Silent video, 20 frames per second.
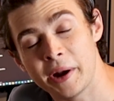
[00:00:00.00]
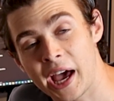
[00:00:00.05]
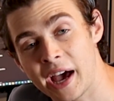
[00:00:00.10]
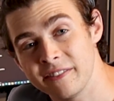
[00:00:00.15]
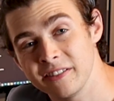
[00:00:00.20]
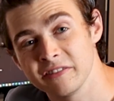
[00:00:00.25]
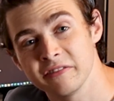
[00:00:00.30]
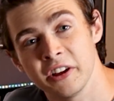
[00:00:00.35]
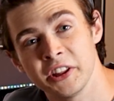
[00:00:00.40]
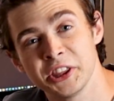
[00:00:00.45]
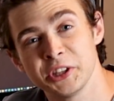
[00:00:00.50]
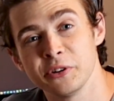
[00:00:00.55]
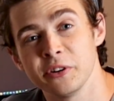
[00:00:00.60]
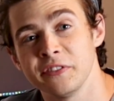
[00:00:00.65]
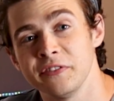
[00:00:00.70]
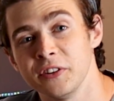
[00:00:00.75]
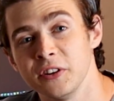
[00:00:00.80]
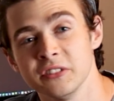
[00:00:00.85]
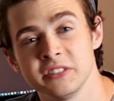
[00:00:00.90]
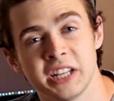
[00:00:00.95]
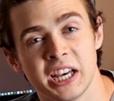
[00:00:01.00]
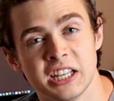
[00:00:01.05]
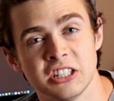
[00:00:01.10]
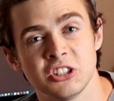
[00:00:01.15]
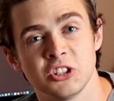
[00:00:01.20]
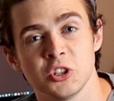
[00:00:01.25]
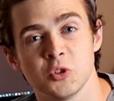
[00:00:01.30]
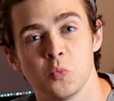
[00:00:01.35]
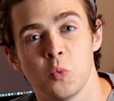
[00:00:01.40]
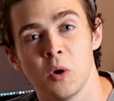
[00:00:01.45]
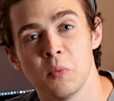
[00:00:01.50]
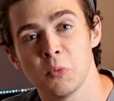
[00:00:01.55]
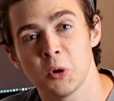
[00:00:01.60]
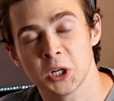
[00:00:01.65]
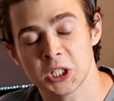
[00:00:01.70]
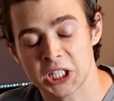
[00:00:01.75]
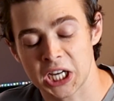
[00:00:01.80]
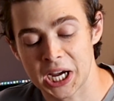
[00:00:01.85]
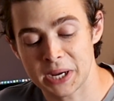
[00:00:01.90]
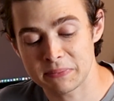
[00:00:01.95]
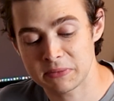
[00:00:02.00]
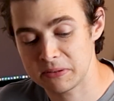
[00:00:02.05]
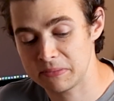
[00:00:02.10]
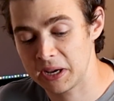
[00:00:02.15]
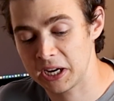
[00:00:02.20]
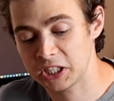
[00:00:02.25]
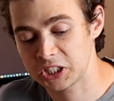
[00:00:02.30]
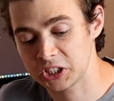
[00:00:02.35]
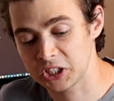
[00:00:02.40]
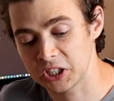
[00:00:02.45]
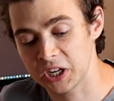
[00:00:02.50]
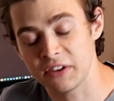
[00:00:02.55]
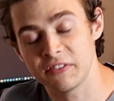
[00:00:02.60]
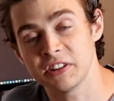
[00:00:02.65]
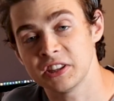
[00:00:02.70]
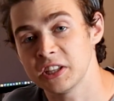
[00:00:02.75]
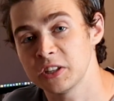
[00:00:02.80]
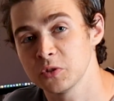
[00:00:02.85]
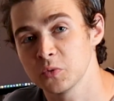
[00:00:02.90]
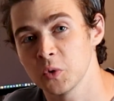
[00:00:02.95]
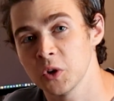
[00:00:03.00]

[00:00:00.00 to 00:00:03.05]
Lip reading: gonna have it run through a full test just one more time to make sure everything's